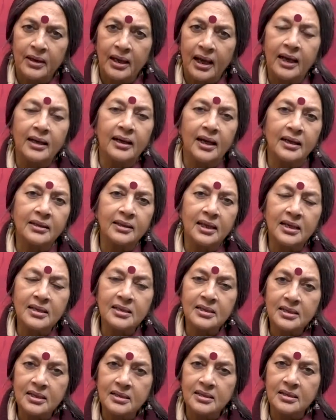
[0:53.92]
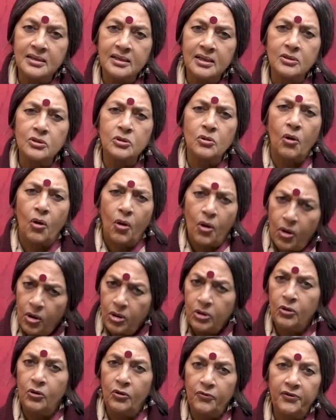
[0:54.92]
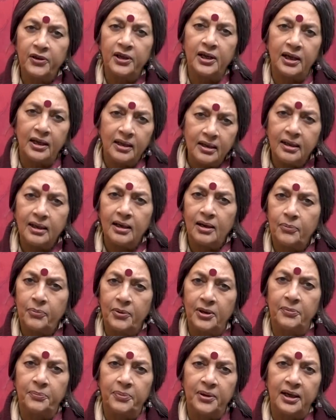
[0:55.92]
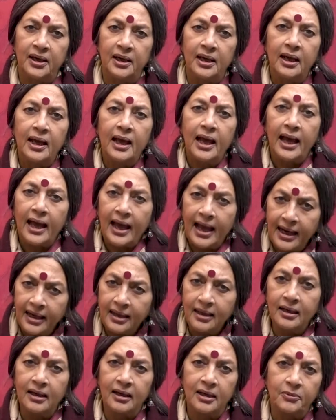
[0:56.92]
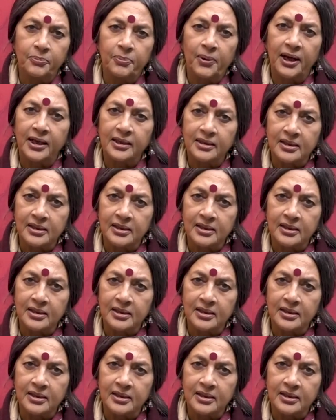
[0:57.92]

And I think citizens all over India will be angered by